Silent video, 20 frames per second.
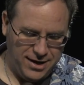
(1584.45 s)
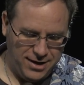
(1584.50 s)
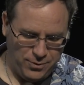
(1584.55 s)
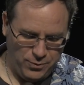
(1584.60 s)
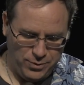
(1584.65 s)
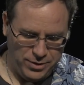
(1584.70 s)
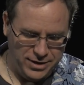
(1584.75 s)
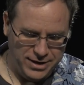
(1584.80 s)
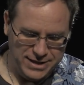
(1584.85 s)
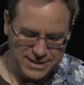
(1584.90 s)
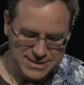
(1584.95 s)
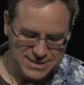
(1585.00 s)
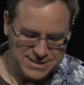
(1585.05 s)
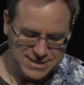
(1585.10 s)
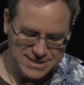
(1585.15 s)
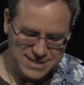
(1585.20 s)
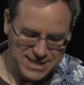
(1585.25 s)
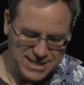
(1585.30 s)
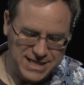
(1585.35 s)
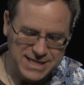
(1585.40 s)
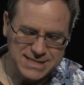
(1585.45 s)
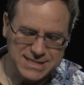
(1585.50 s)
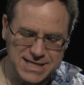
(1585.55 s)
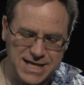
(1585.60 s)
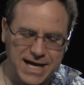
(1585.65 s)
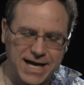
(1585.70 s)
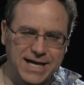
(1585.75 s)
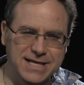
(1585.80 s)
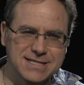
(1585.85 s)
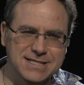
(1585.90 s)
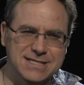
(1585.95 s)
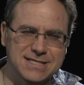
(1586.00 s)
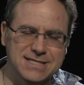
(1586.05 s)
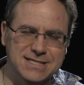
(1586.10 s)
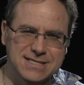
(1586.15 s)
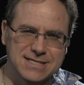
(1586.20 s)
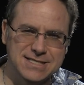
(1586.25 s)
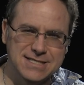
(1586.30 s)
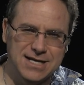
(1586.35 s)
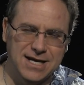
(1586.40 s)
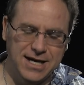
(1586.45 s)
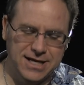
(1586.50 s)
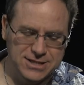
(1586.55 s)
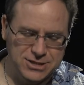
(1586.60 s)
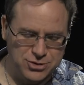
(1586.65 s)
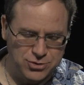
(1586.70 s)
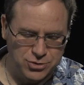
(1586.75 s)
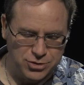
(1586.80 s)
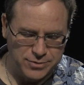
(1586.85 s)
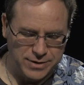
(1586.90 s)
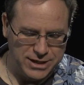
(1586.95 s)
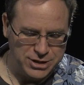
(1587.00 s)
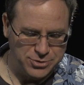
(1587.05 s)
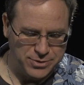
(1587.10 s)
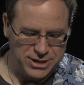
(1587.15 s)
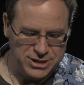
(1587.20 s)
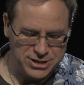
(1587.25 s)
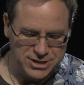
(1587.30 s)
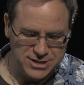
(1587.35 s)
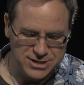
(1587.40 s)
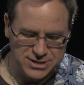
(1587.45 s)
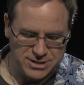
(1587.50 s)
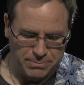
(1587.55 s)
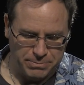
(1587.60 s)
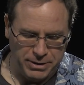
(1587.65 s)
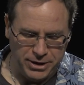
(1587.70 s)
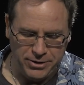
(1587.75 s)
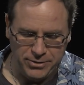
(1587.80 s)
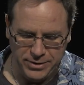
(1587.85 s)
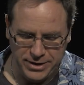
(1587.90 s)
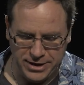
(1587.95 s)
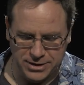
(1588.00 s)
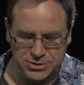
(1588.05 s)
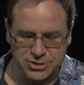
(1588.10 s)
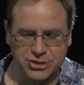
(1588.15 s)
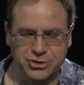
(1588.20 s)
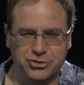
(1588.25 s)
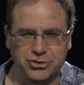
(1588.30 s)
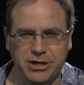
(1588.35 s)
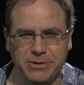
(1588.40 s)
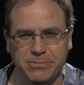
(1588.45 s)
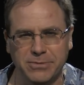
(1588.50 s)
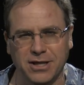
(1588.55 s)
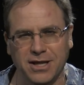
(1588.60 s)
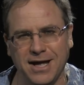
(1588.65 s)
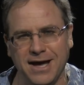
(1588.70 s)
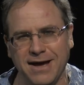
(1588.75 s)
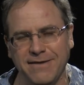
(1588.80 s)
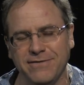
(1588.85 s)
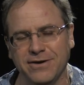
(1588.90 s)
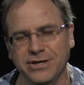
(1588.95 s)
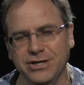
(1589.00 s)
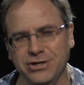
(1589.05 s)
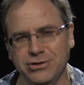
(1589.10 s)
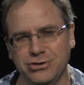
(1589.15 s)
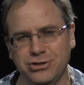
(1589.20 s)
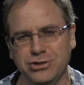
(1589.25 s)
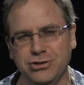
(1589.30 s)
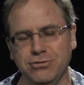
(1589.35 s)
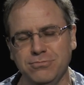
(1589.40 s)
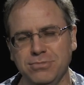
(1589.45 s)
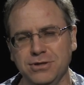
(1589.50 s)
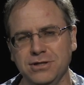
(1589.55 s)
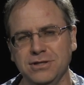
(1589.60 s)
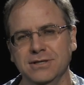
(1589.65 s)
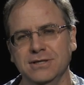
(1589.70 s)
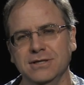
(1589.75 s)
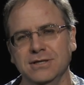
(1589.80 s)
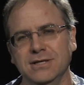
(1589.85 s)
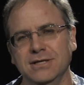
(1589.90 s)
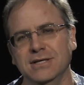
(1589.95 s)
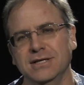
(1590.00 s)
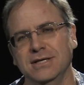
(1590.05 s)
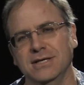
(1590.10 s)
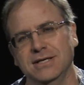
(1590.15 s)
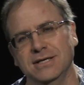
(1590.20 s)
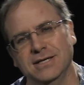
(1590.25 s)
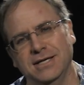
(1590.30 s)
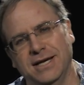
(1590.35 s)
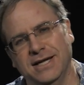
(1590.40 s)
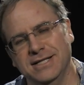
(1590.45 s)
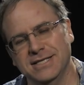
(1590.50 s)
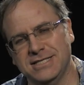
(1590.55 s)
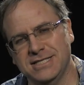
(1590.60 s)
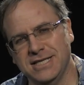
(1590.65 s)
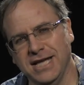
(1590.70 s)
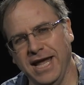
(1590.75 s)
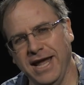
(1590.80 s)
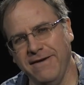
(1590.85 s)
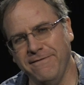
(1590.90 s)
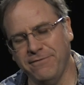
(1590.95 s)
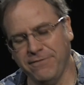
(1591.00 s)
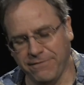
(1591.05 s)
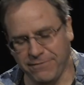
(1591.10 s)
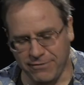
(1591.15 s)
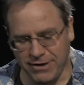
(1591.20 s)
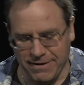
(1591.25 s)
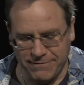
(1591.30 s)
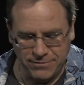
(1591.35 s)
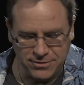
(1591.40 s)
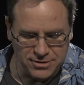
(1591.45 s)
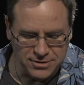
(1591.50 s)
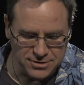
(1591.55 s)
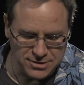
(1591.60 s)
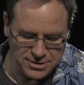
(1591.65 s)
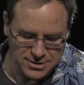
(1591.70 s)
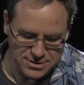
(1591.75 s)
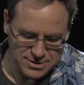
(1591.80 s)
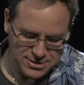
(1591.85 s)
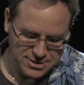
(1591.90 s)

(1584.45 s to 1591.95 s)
Whereas these days, high school graduations apparently are streamed live on YouTube and saved forever.